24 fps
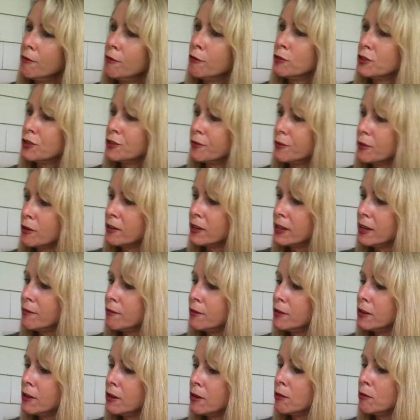First of all,
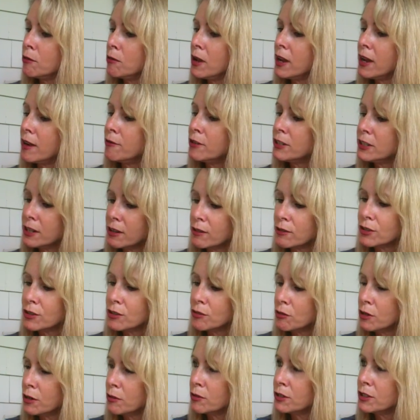even though every single
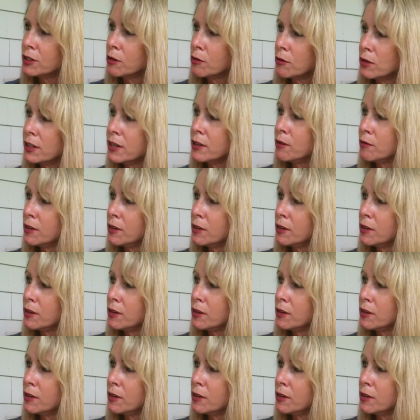story was totally